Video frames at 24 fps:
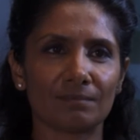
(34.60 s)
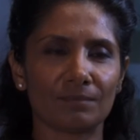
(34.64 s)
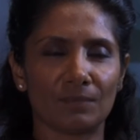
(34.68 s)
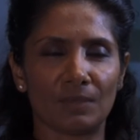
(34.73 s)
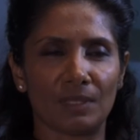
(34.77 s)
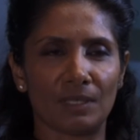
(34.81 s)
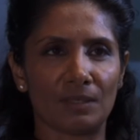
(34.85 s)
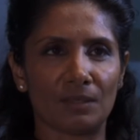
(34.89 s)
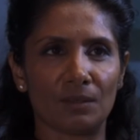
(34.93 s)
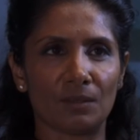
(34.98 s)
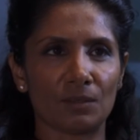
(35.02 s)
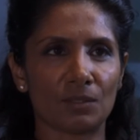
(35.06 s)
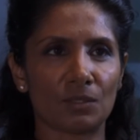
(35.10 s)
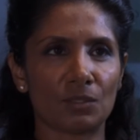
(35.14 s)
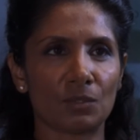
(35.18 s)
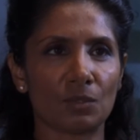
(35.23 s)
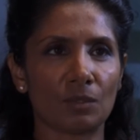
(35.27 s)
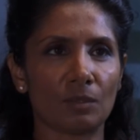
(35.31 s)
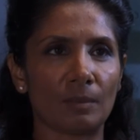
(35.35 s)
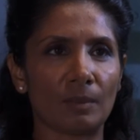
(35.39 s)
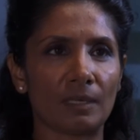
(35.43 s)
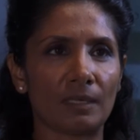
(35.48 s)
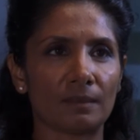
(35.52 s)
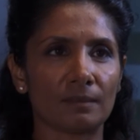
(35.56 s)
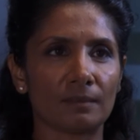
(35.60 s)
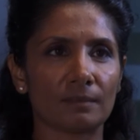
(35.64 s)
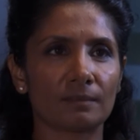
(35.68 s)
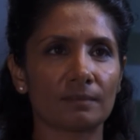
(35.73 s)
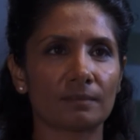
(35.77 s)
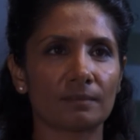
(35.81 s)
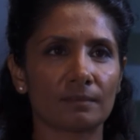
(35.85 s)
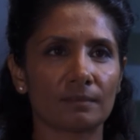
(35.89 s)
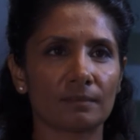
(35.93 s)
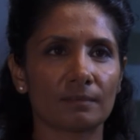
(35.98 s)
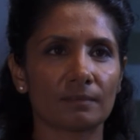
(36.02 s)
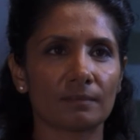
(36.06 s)
We had a lot to talk about.
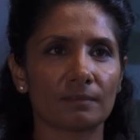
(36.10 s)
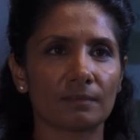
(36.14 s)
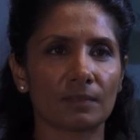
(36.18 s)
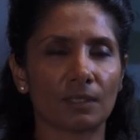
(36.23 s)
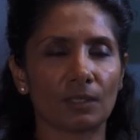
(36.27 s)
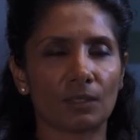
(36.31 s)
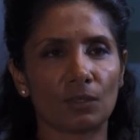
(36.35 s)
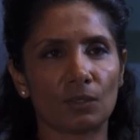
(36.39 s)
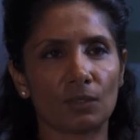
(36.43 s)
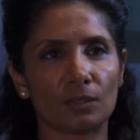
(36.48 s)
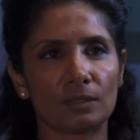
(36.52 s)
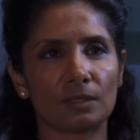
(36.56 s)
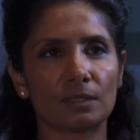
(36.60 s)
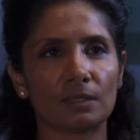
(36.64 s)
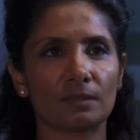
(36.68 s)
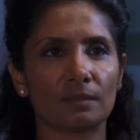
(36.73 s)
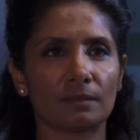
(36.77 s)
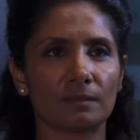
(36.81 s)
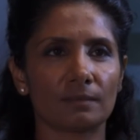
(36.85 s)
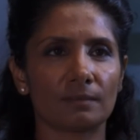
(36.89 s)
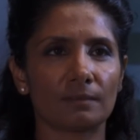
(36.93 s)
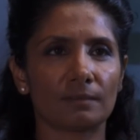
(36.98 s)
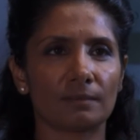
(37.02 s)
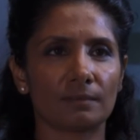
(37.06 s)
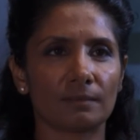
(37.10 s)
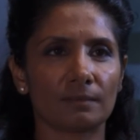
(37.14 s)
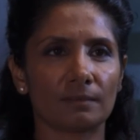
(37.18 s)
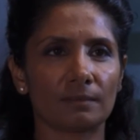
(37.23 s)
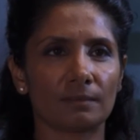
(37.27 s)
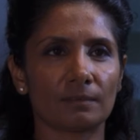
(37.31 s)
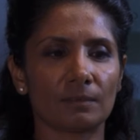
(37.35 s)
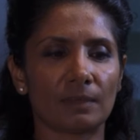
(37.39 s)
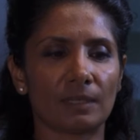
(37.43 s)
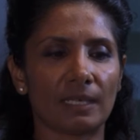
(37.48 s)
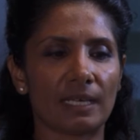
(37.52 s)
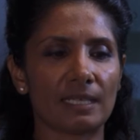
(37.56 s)
I cooked.
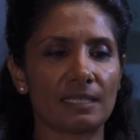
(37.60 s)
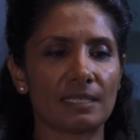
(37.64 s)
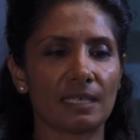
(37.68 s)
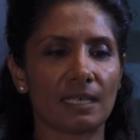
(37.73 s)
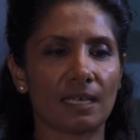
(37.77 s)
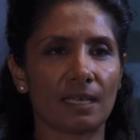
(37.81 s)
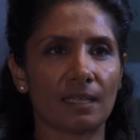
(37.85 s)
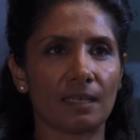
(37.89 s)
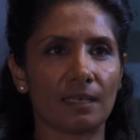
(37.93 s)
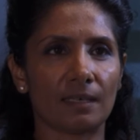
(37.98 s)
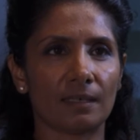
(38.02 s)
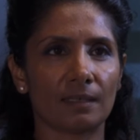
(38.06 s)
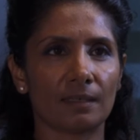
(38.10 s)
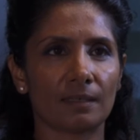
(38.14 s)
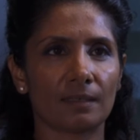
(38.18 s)
We ate together.